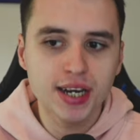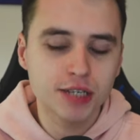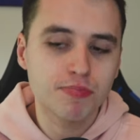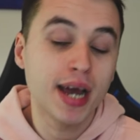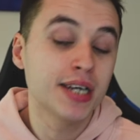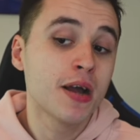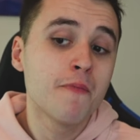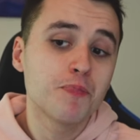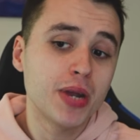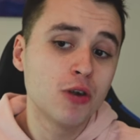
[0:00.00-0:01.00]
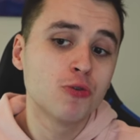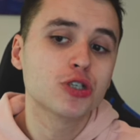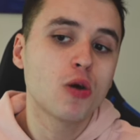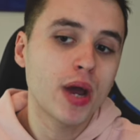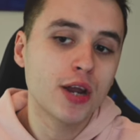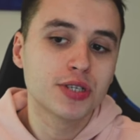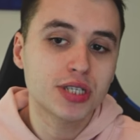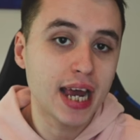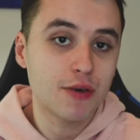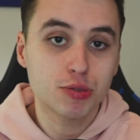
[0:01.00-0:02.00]
his players. But then also went on to
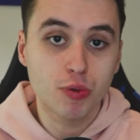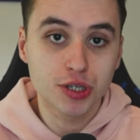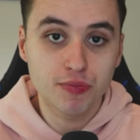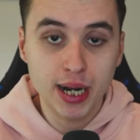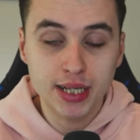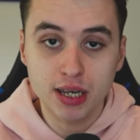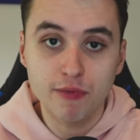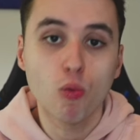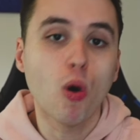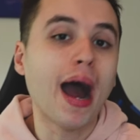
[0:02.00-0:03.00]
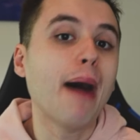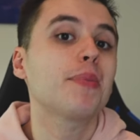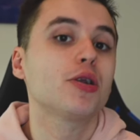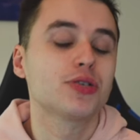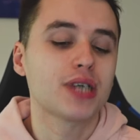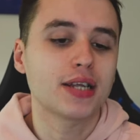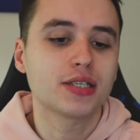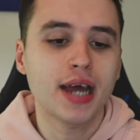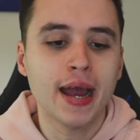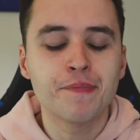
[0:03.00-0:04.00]
take responsibility for what happened on
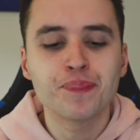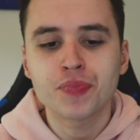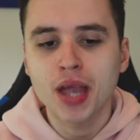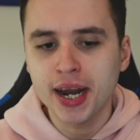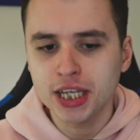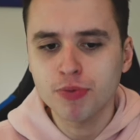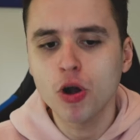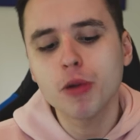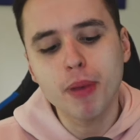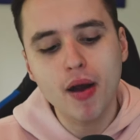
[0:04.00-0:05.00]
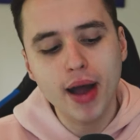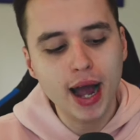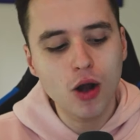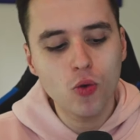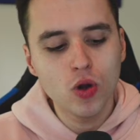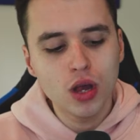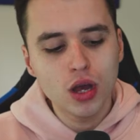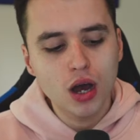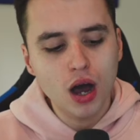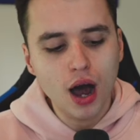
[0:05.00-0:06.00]
Saturday. And he spoke about how,
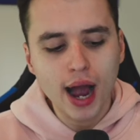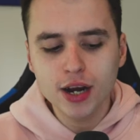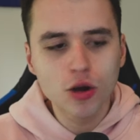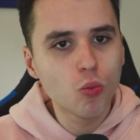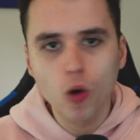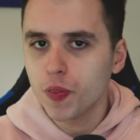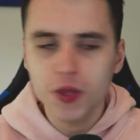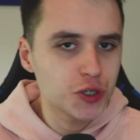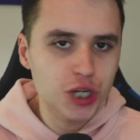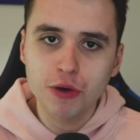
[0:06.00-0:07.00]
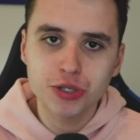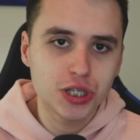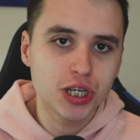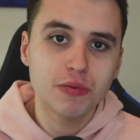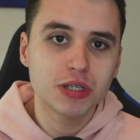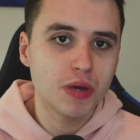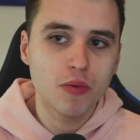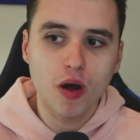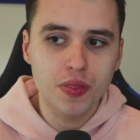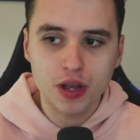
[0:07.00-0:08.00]
I don't want this Chelsea team to be
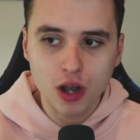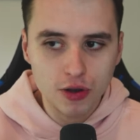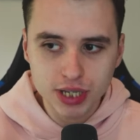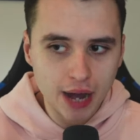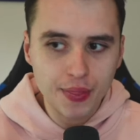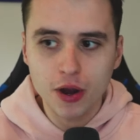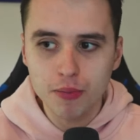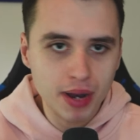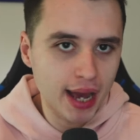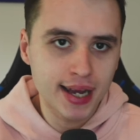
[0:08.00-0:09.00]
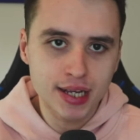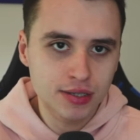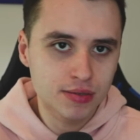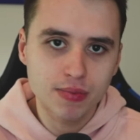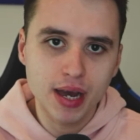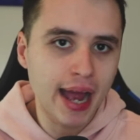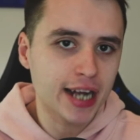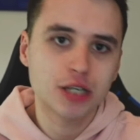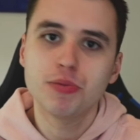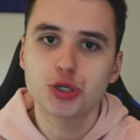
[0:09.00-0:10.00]
one that goes out there and plays
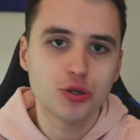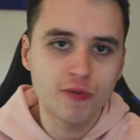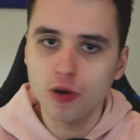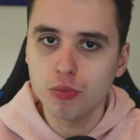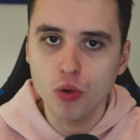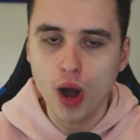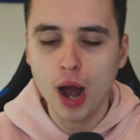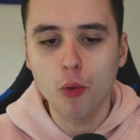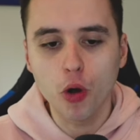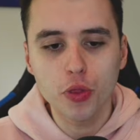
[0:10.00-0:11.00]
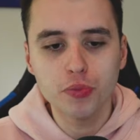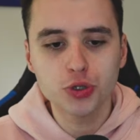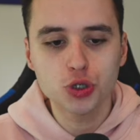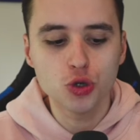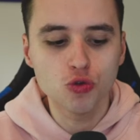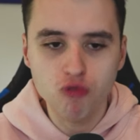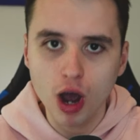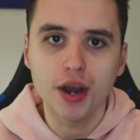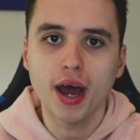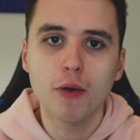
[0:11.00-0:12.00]
exhibition football. I want them to
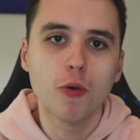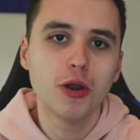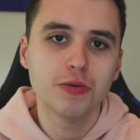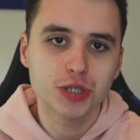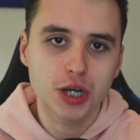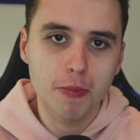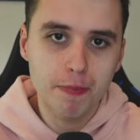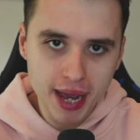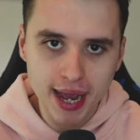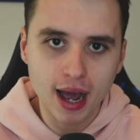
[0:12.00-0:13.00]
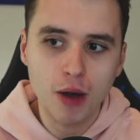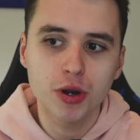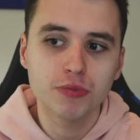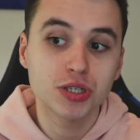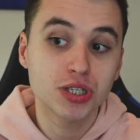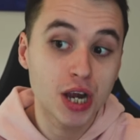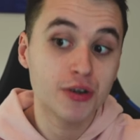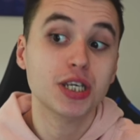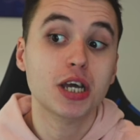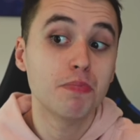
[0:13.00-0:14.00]
run. I want them to compete. I want them to
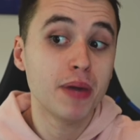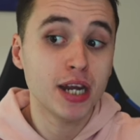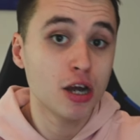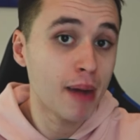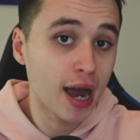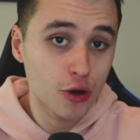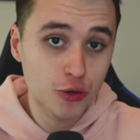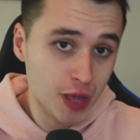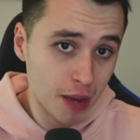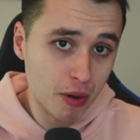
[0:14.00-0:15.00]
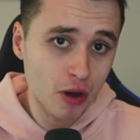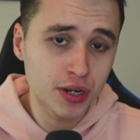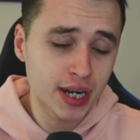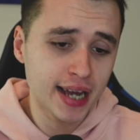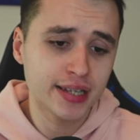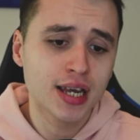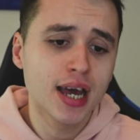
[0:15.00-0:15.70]
seriously compete no matter who the opponent is.